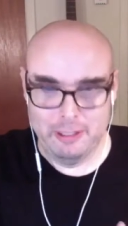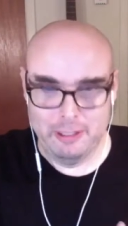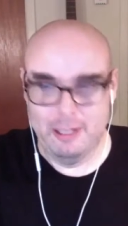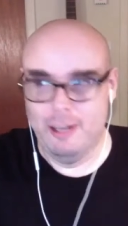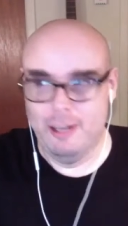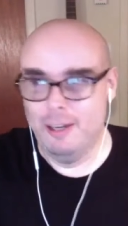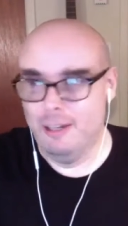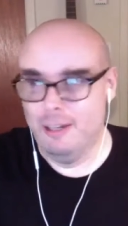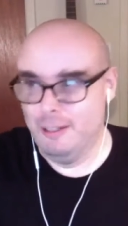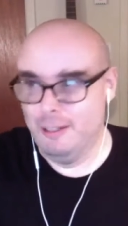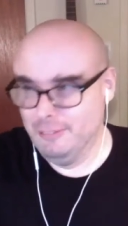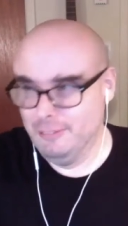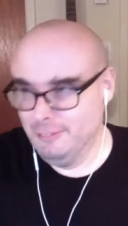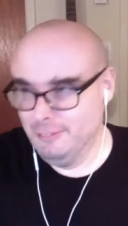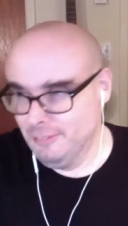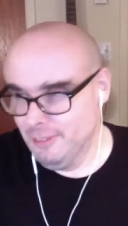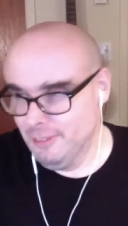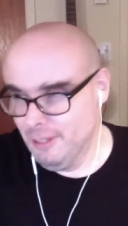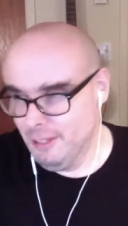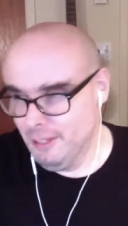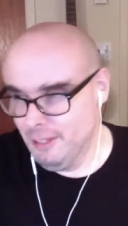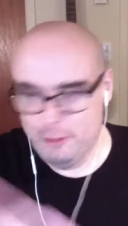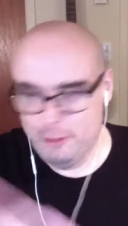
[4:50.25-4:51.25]
on
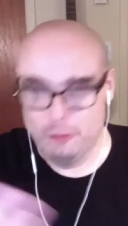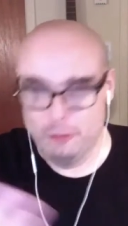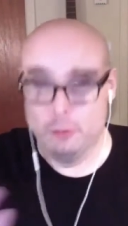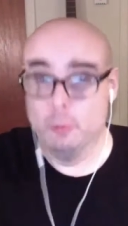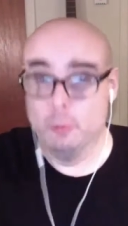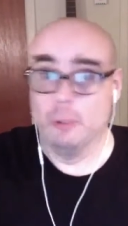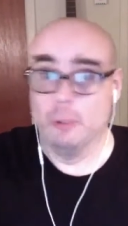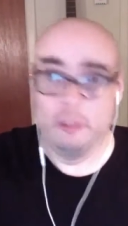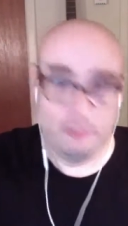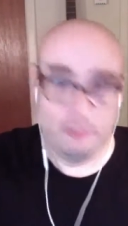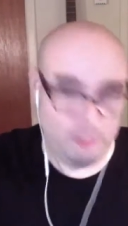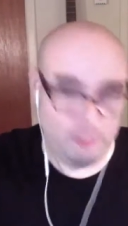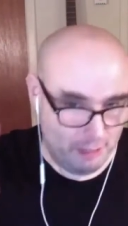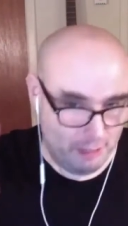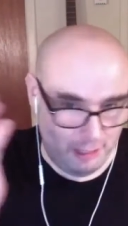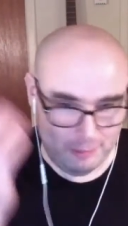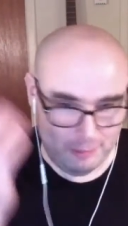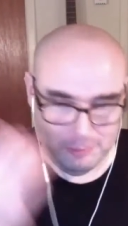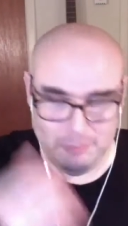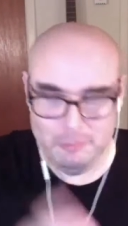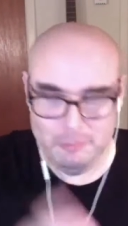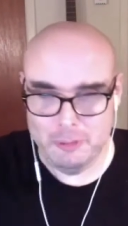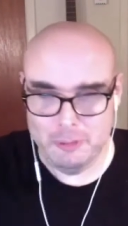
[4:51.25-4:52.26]
the Doors
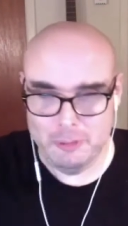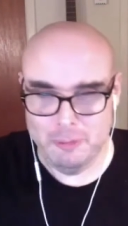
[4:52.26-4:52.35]
albums.